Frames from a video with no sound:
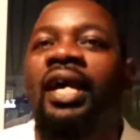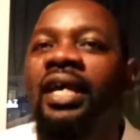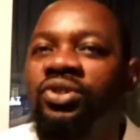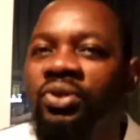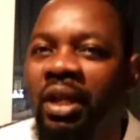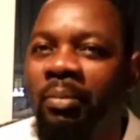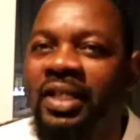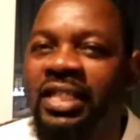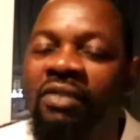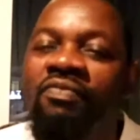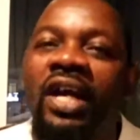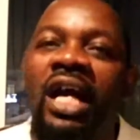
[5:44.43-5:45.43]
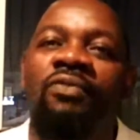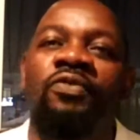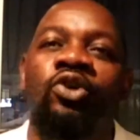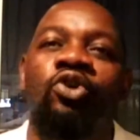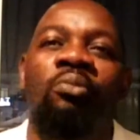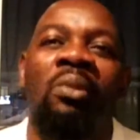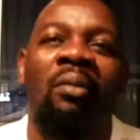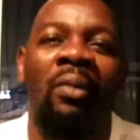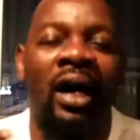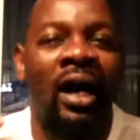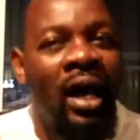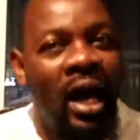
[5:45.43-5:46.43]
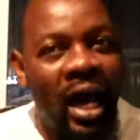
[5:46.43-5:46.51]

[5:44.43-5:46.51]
It's going to be difficult for you, mama.